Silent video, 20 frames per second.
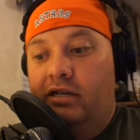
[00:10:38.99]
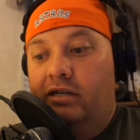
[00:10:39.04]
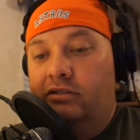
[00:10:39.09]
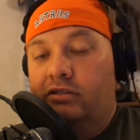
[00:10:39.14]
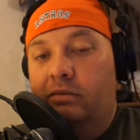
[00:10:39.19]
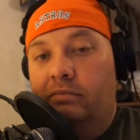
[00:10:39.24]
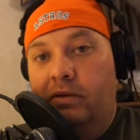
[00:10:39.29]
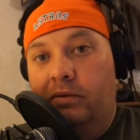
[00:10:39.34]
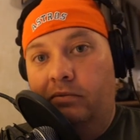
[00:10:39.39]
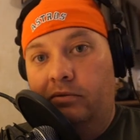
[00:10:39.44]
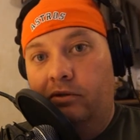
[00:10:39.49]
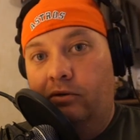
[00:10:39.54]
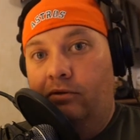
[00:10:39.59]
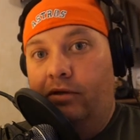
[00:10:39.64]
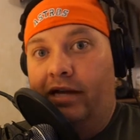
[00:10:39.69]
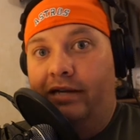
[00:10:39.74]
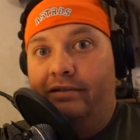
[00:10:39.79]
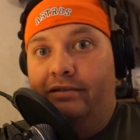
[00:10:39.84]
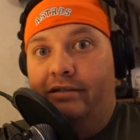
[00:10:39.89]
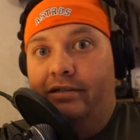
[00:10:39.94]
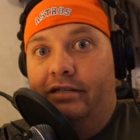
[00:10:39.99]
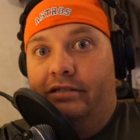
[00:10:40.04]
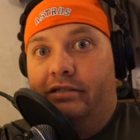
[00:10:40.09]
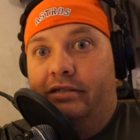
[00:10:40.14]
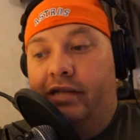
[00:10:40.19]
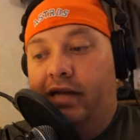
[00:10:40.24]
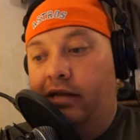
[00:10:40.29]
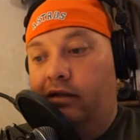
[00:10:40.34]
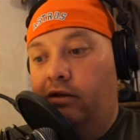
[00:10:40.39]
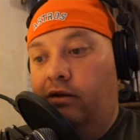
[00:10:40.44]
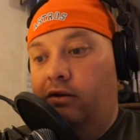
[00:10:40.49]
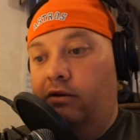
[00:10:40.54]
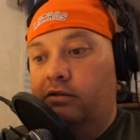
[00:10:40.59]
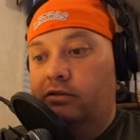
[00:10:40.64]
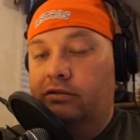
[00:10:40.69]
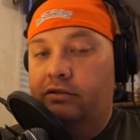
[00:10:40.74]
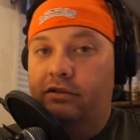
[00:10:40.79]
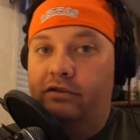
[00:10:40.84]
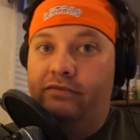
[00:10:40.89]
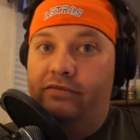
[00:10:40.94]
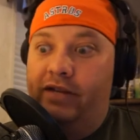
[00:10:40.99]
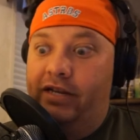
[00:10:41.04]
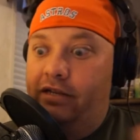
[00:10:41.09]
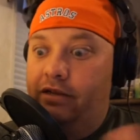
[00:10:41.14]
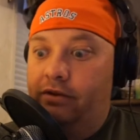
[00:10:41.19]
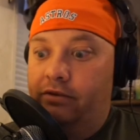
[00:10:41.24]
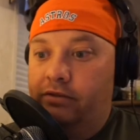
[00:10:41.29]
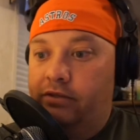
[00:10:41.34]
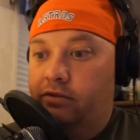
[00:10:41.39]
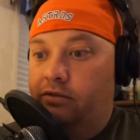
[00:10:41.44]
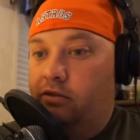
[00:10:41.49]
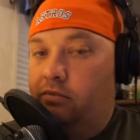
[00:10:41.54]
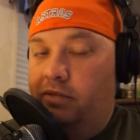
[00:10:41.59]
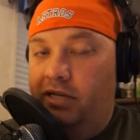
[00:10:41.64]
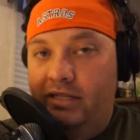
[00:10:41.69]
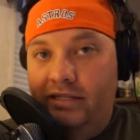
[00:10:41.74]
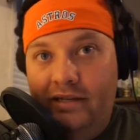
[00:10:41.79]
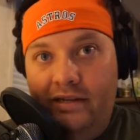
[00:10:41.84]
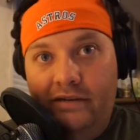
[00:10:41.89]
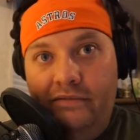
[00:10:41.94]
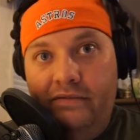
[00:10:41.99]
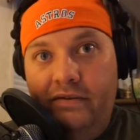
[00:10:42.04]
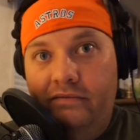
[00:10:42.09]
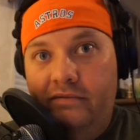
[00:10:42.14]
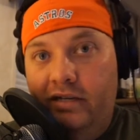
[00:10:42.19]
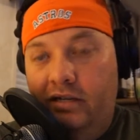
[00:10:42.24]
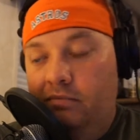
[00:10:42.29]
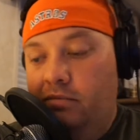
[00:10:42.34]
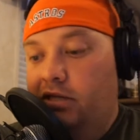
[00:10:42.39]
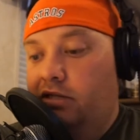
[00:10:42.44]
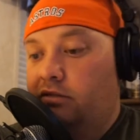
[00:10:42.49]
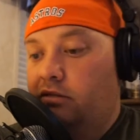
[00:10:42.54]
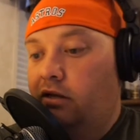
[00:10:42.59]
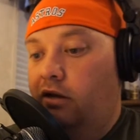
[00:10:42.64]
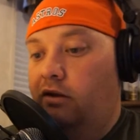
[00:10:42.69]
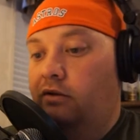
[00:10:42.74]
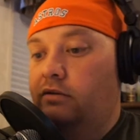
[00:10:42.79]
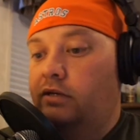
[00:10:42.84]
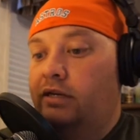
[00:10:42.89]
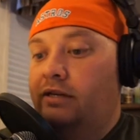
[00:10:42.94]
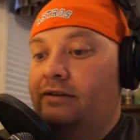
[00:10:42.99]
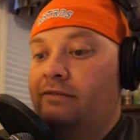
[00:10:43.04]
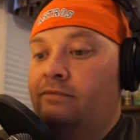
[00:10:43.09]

Some people don't like to listen that long, so this video is only gonna be 10 to 15 minutes long.